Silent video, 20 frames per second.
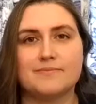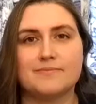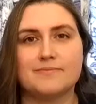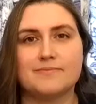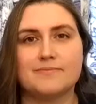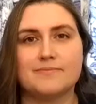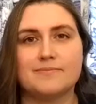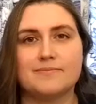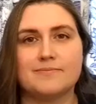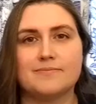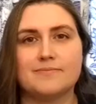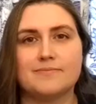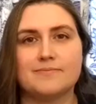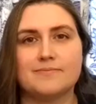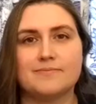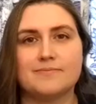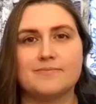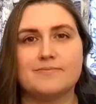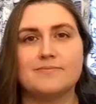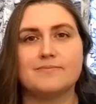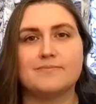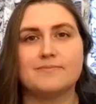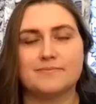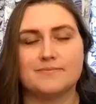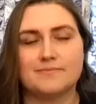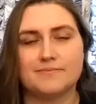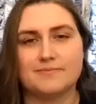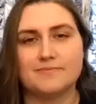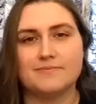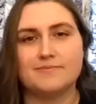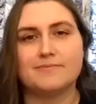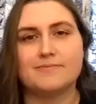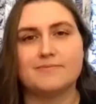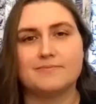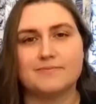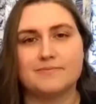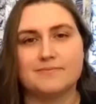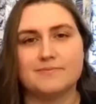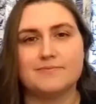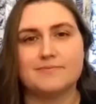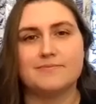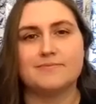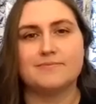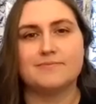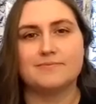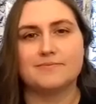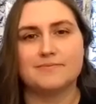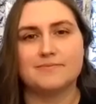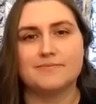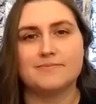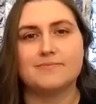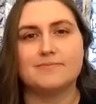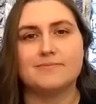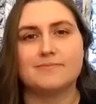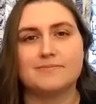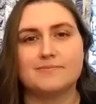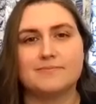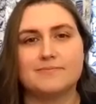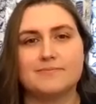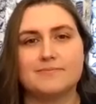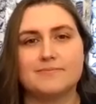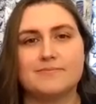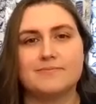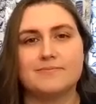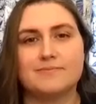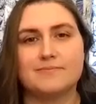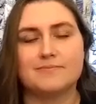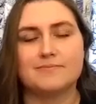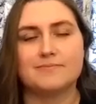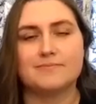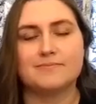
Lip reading: This person isn't speaking.